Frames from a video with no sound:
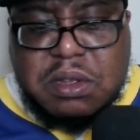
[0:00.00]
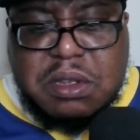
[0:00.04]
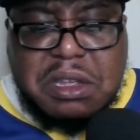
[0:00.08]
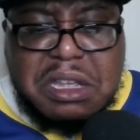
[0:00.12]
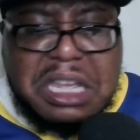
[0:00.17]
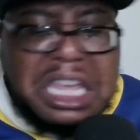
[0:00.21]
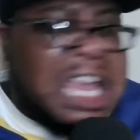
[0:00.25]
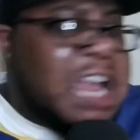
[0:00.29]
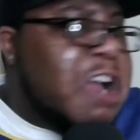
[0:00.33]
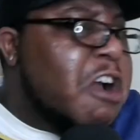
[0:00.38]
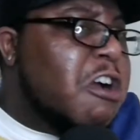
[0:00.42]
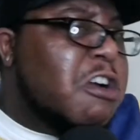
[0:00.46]

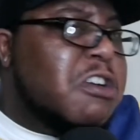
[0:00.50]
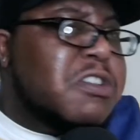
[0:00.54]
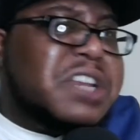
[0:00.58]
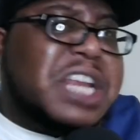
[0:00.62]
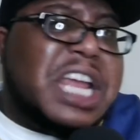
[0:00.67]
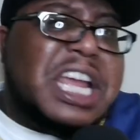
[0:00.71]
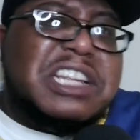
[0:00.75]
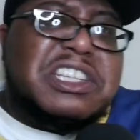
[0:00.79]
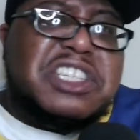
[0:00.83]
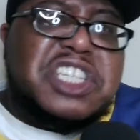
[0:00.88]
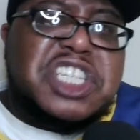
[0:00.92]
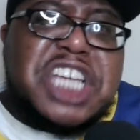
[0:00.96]
He heard
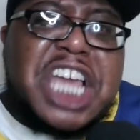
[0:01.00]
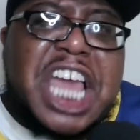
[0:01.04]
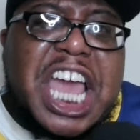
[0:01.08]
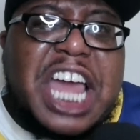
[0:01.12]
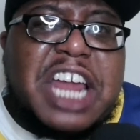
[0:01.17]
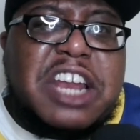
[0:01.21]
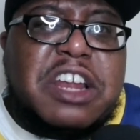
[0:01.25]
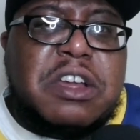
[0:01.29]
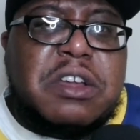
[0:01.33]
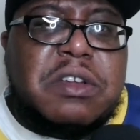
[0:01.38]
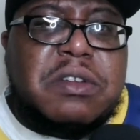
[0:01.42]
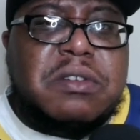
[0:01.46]
that
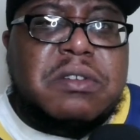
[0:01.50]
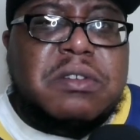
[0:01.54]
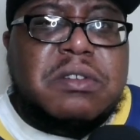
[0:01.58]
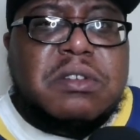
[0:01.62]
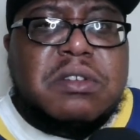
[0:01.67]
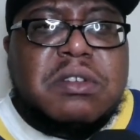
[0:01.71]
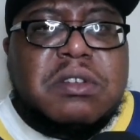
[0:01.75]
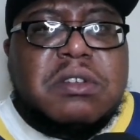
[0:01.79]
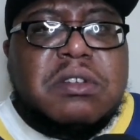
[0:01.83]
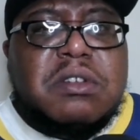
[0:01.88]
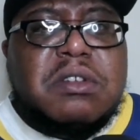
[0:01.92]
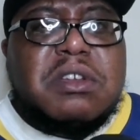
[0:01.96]
chatter.
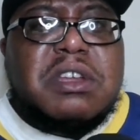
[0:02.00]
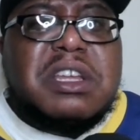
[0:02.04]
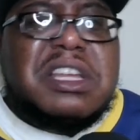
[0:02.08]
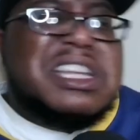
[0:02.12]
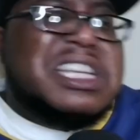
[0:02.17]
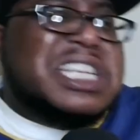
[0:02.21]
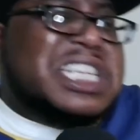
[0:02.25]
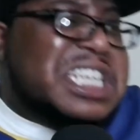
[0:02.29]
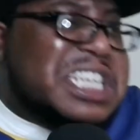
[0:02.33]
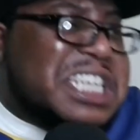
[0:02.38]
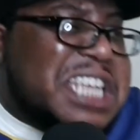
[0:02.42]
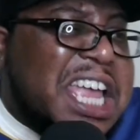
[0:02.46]

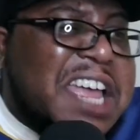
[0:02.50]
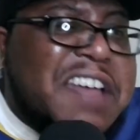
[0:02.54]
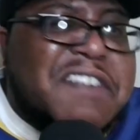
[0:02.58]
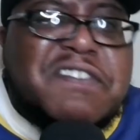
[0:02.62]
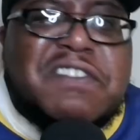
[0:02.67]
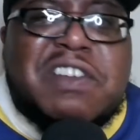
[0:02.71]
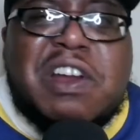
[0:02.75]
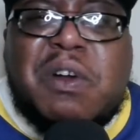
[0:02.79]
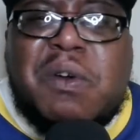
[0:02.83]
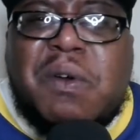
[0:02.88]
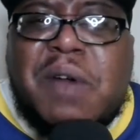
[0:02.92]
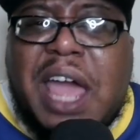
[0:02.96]
Steph
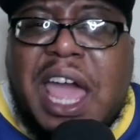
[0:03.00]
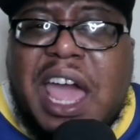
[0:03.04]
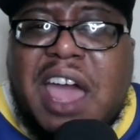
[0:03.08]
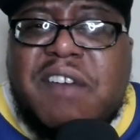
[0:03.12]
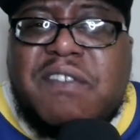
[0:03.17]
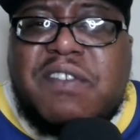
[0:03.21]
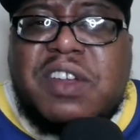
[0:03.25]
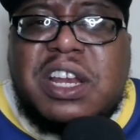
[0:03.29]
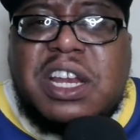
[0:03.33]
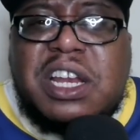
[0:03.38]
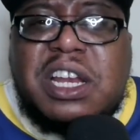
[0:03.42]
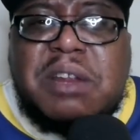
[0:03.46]
don't
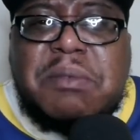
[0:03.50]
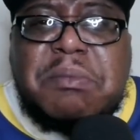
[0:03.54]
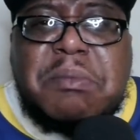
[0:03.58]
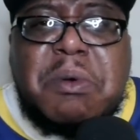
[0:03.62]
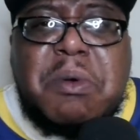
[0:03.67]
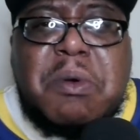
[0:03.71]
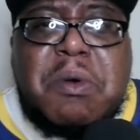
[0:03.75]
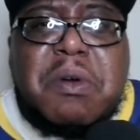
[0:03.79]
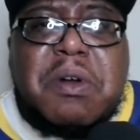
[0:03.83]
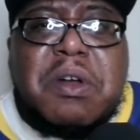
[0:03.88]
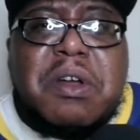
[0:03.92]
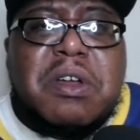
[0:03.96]
have it
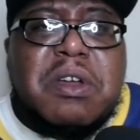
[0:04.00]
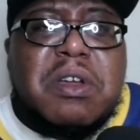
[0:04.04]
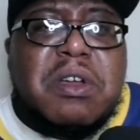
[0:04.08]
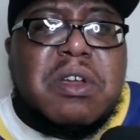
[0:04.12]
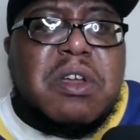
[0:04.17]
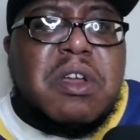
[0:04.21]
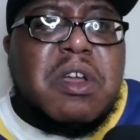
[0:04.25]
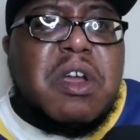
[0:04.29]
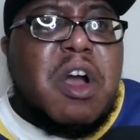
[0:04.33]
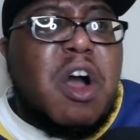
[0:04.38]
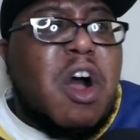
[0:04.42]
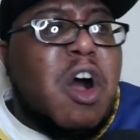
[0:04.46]
anymore.
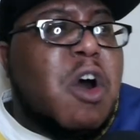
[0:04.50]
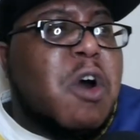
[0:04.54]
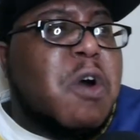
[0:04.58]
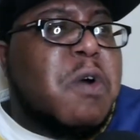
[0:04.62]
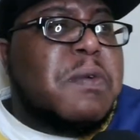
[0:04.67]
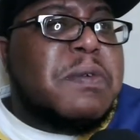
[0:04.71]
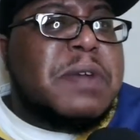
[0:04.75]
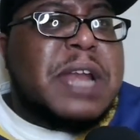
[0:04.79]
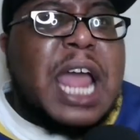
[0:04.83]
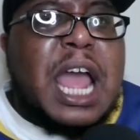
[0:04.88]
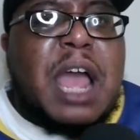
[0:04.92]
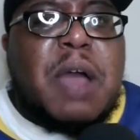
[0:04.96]
Oh,
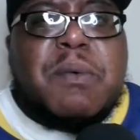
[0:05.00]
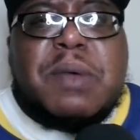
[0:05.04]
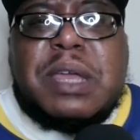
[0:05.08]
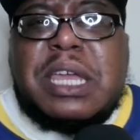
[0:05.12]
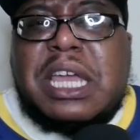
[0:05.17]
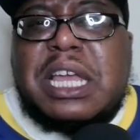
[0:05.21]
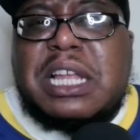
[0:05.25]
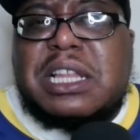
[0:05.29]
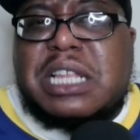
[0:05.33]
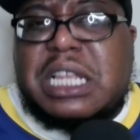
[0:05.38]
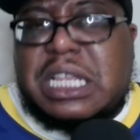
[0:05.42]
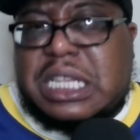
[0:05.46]
now we
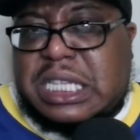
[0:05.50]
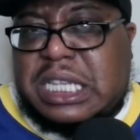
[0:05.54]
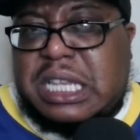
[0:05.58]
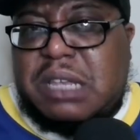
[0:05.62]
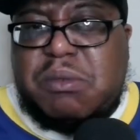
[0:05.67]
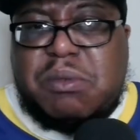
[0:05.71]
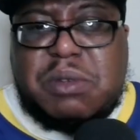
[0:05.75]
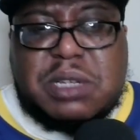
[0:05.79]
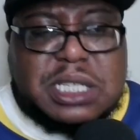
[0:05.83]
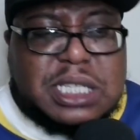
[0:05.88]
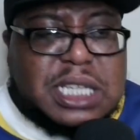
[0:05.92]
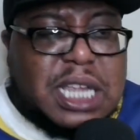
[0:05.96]
get to see
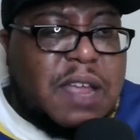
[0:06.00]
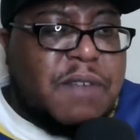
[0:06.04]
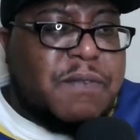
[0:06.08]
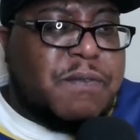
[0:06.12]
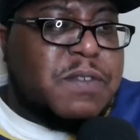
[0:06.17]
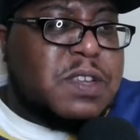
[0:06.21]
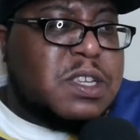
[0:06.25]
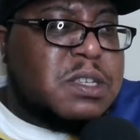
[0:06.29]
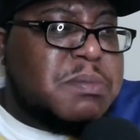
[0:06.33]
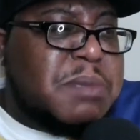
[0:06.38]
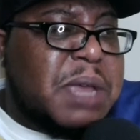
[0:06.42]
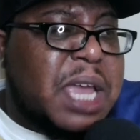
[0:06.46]
what Steph
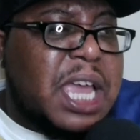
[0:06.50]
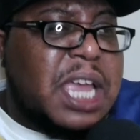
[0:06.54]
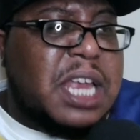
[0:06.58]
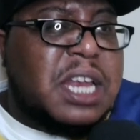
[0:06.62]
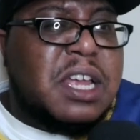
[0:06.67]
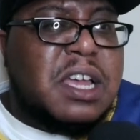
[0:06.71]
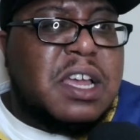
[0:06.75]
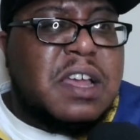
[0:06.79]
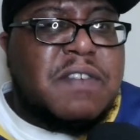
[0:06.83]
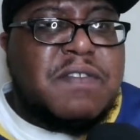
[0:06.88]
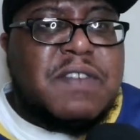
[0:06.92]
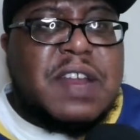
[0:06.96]
is made
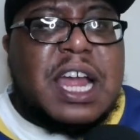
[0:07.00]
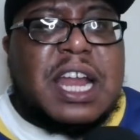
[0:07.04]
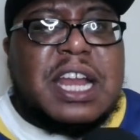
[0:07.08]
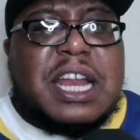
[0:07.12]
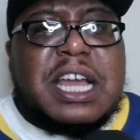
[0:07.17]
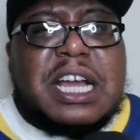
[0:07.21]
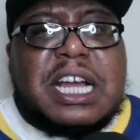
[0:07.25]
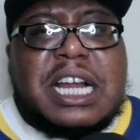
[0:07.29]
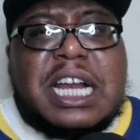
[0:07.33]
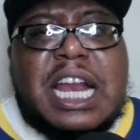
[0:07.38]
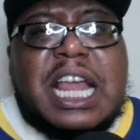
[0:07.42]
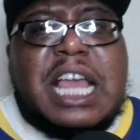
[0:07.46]
of now
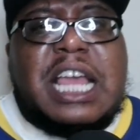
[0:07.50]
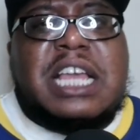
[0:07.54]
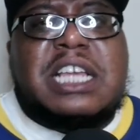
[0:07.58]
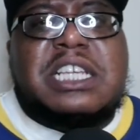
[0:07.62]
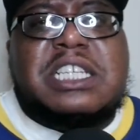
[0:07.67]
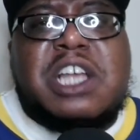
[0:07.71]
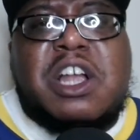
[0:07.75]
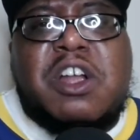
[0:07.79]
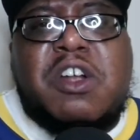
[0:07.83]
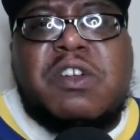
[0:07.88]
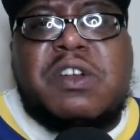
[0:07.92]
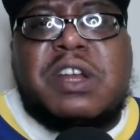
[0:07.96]
that Clay
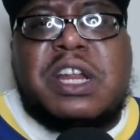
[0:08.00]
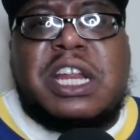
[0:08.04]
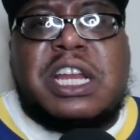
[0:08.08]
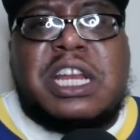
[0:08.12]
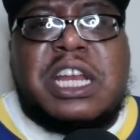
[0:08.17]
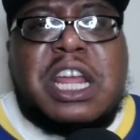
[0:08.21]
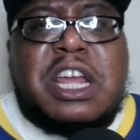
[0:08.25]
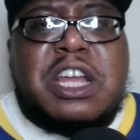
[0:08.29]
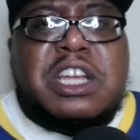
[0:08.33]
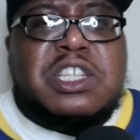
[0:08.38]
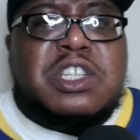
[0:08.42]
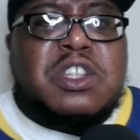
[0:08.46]
is hurt and
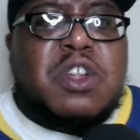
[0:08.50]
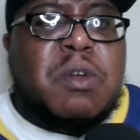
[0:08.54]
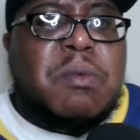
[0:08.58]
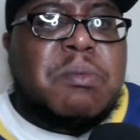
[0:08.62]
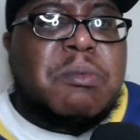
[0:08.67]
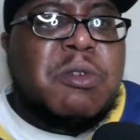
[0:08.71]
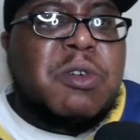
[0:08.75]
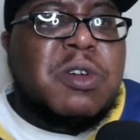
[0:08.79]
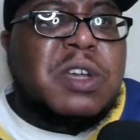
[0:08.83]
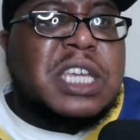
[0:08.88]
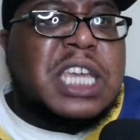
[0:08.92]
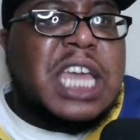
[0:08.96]
there's no
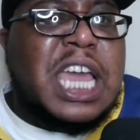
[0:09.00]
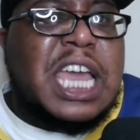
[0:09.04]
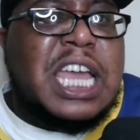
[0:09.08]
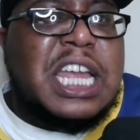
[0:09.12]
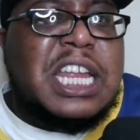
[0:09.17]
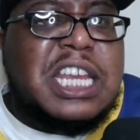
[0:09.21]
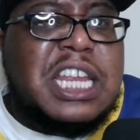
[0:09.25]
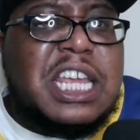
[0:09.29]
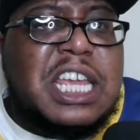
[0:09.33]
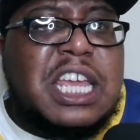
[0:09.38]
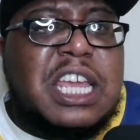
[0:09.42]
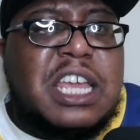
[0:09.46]
more
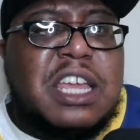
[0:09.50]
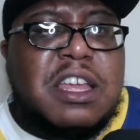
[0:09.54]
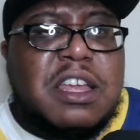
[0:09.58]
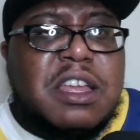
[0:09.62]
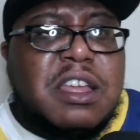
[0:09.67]
KD.